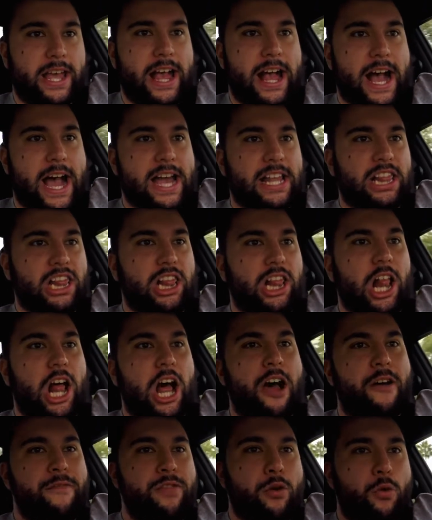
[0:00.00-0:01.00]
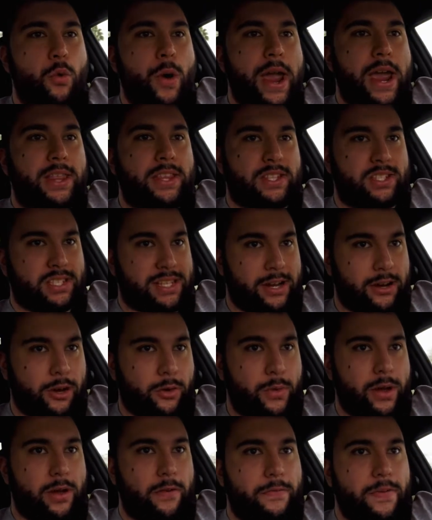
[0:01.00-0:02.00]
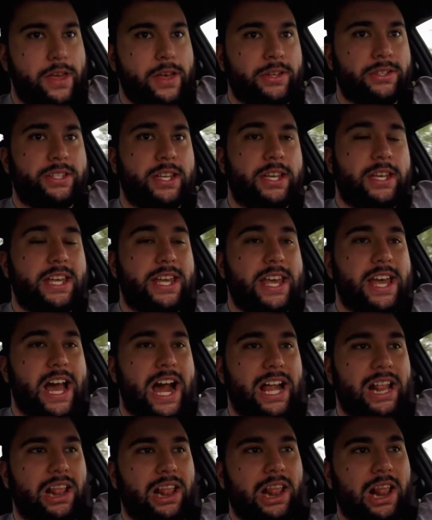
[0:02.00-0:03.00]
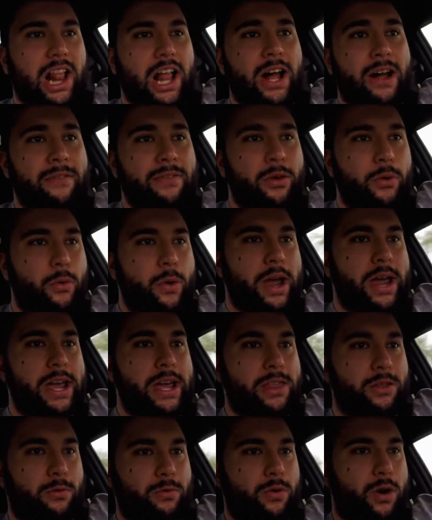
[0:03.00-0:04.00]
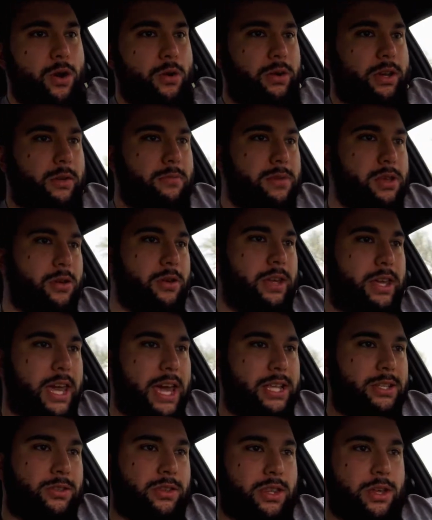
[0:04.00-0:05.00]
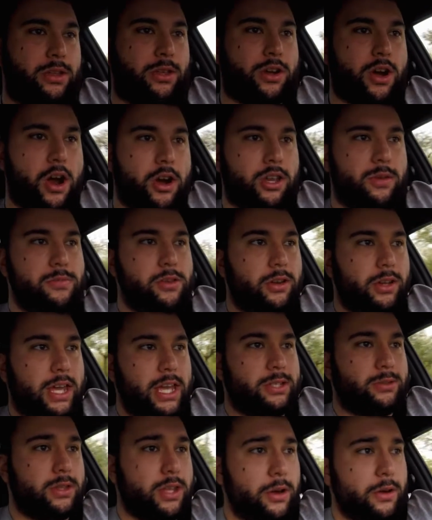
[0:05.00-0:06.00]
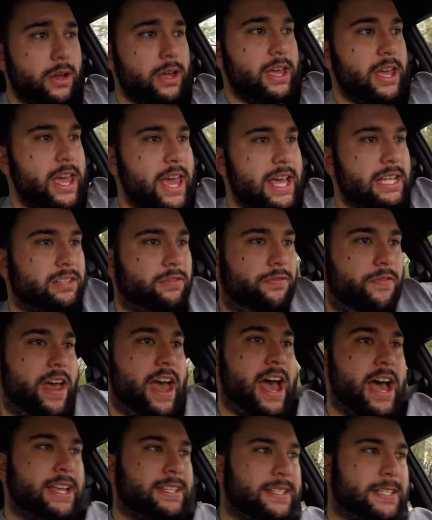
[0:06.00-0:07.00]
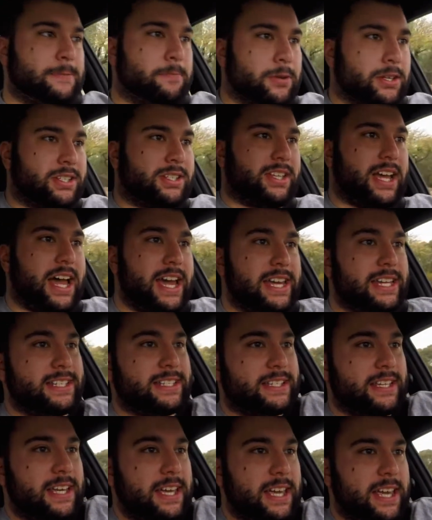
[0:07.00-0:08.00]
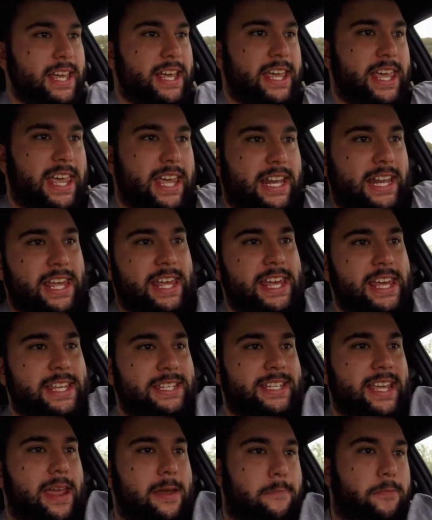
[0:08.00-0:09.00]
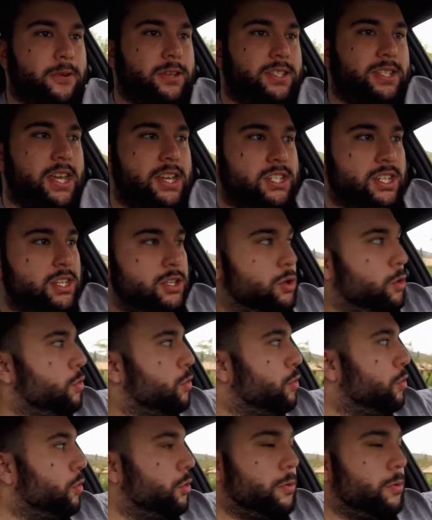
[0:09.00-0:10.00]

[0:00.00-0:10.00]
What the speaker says: I love the way the steering wheel feels. I love the way the road communicates with you, the car communicates with you. It's fast, it's precise. It is a precision tool